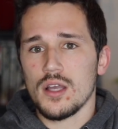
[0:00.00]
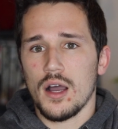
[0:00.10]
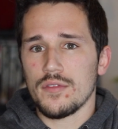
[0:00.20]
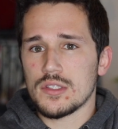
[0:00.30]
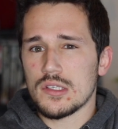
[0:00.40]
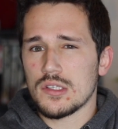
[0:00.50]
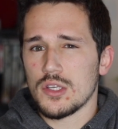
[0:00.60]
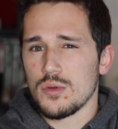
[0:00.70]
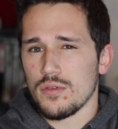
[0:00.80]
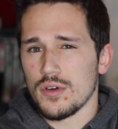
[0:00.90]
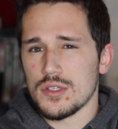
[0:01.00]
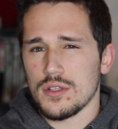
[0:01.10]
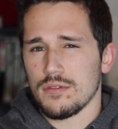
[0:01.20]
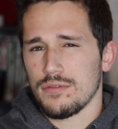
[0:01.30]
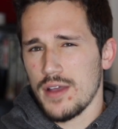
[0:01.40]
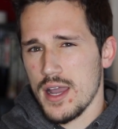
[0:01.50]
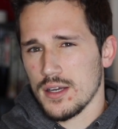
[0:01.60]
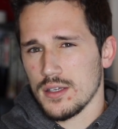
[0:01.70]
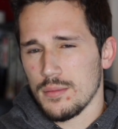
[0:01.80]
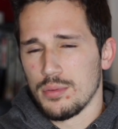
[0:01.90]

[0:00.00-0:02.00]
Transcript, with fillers: obviously, it's a universal effect,